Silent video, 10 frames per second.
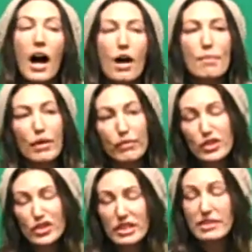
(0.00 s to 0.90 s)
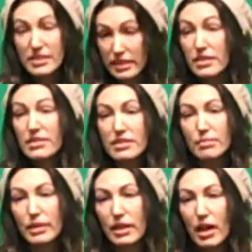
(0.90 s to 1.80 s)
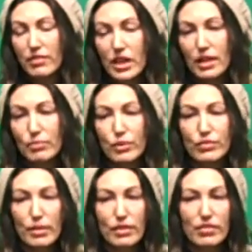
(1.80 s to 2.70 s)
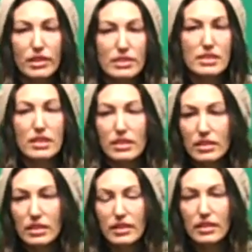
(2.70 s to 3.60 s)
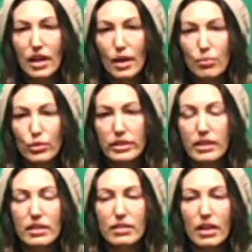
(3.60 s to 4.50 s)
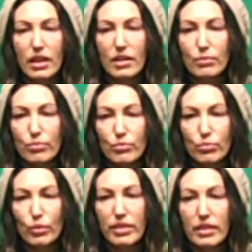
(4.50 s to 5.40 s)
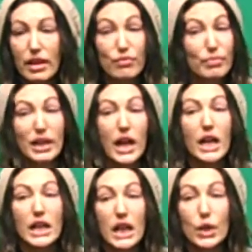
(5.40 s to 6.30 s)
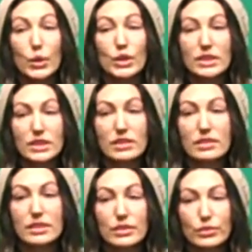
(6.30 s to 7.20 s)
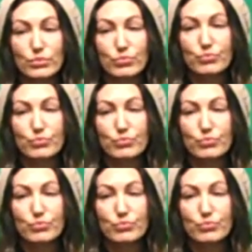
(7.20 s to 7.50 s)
I originally did, but I've kind of moved up the ranks a little, and I'm working with the FBI now.